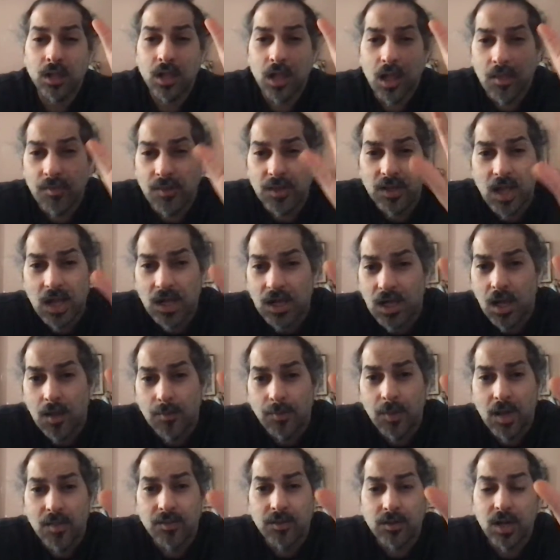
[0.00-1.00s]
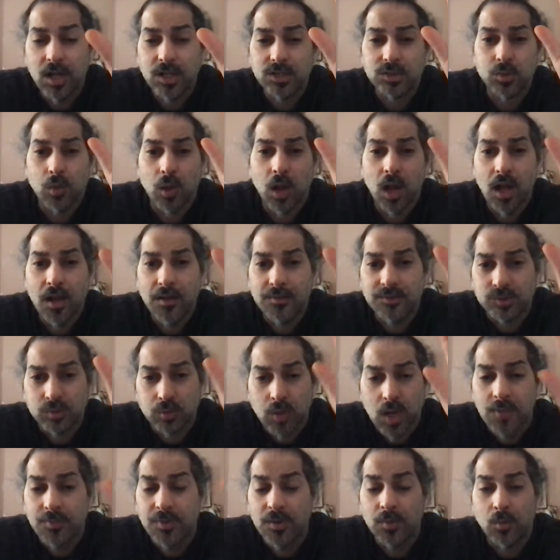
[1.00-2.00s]
And they got caught by their ex-wives
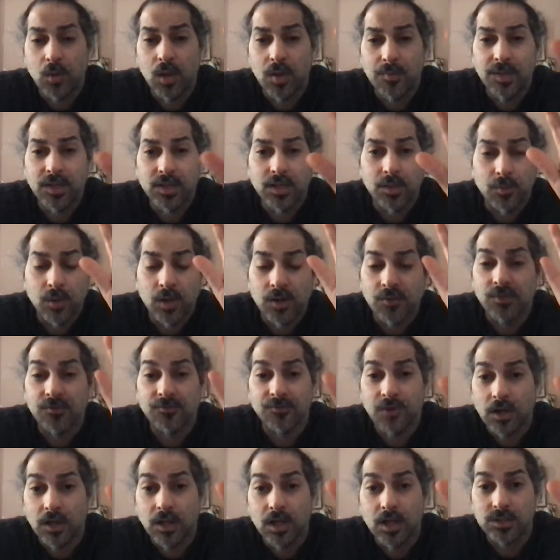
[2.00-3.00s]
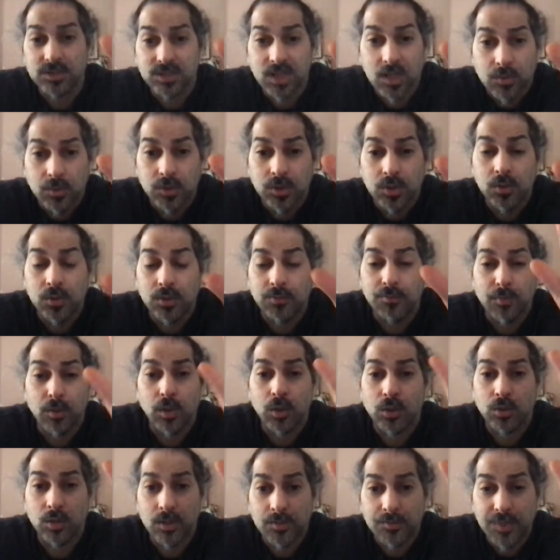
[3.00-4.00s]
raping women and whatever the fuck else they were doing,
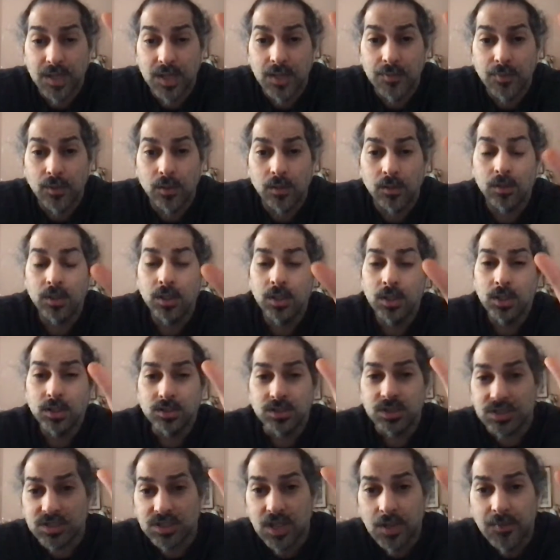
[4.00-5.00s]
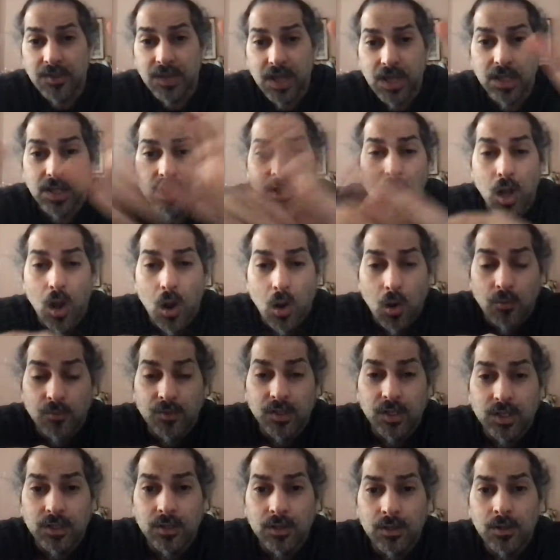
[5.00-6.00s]
murdering people, disseminating
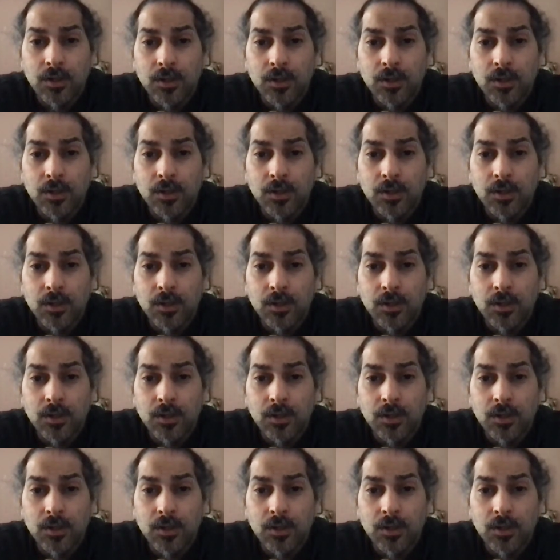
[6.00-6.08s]
COVID,